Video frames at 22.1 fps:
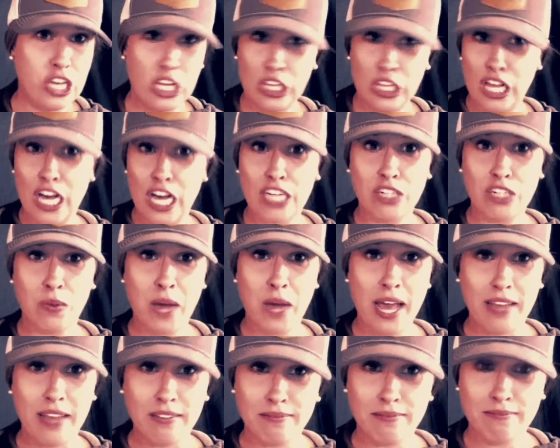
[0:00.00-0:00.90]
locked
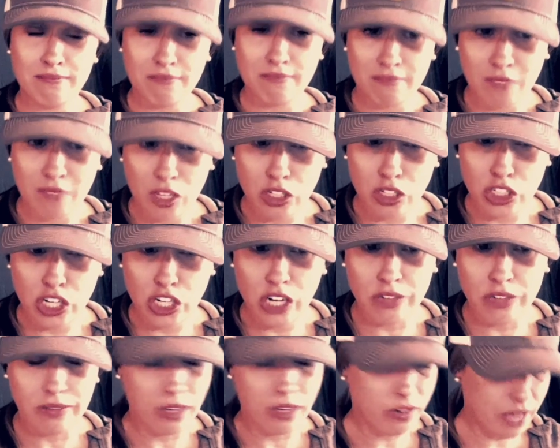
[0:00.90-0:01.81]
away. Sure,
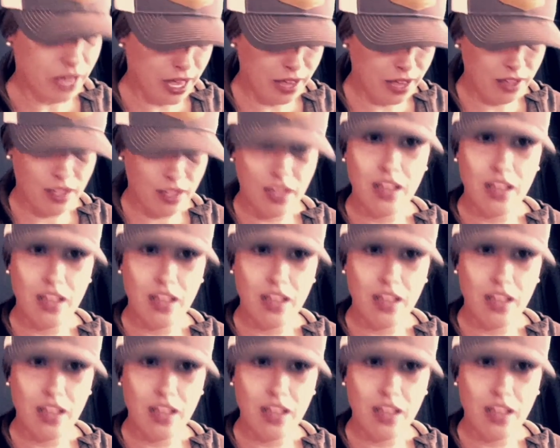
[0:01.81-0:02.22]
okay.